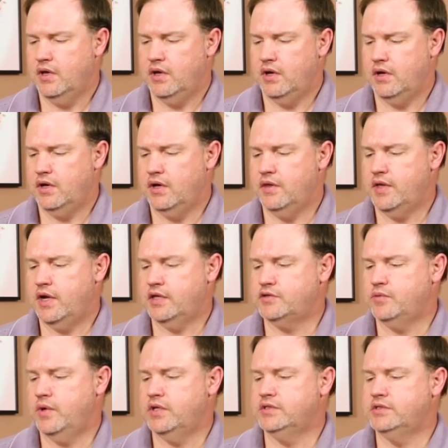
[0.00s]
Uh, the next
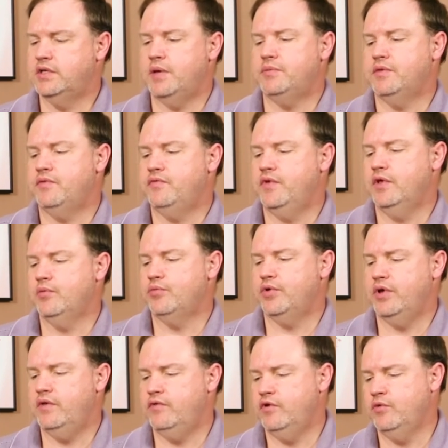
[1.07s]
one is depth of field
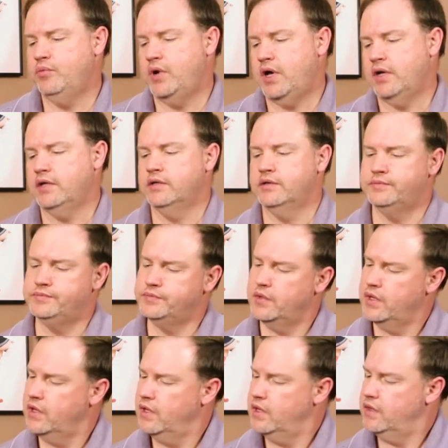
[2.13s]
preview button.
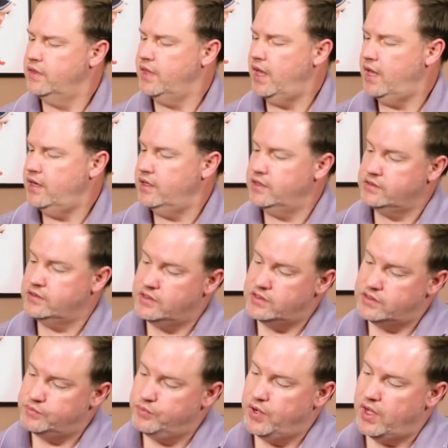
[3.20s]
That is
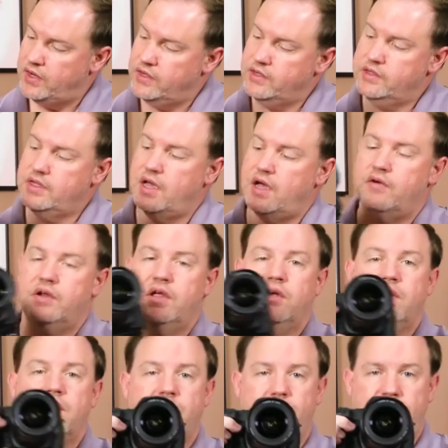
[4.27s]
this button down here
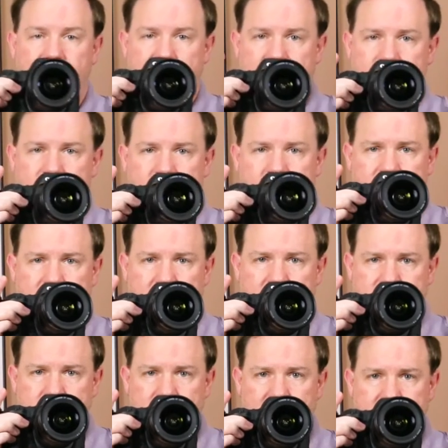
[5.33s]
at the bottom. You could
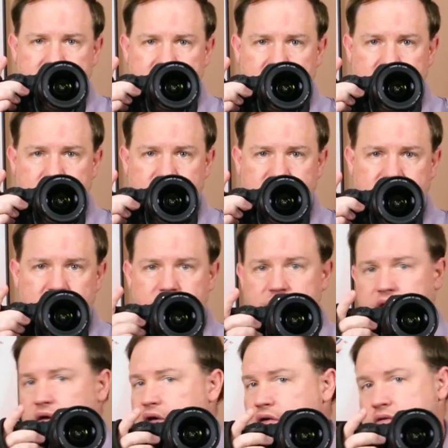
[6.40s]
customize that to be
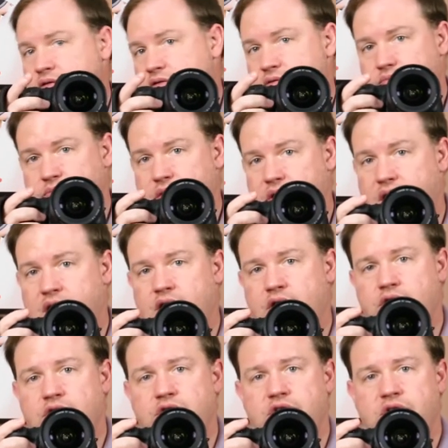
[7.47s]
something else. I
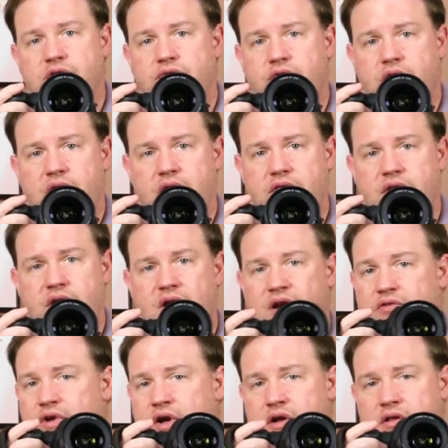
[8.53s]
don't use it for anything. I
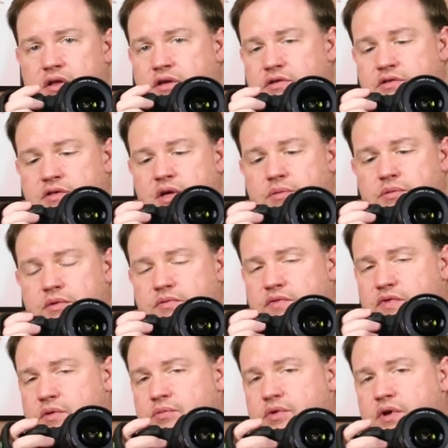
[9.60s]
rarely use depth of
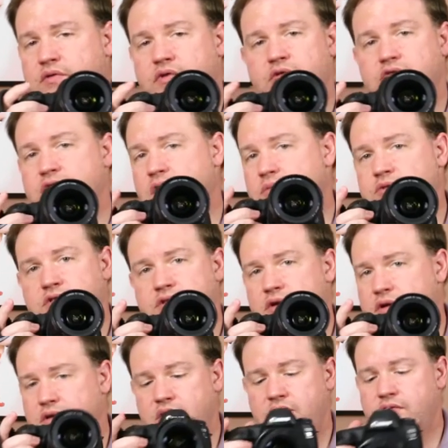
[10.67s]
field preview, so I'm just going
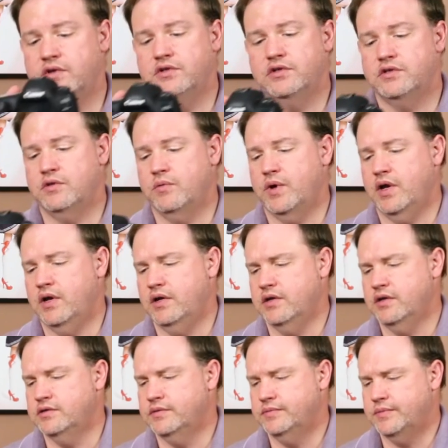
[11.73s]
to leave it just the way it
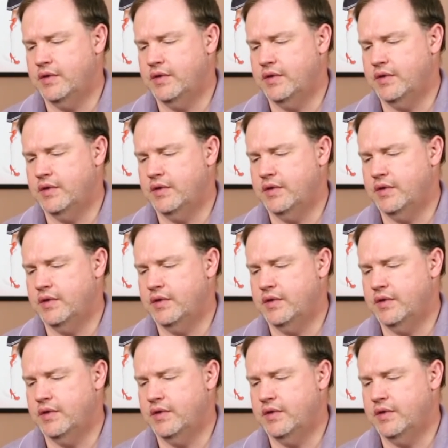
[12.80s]
is.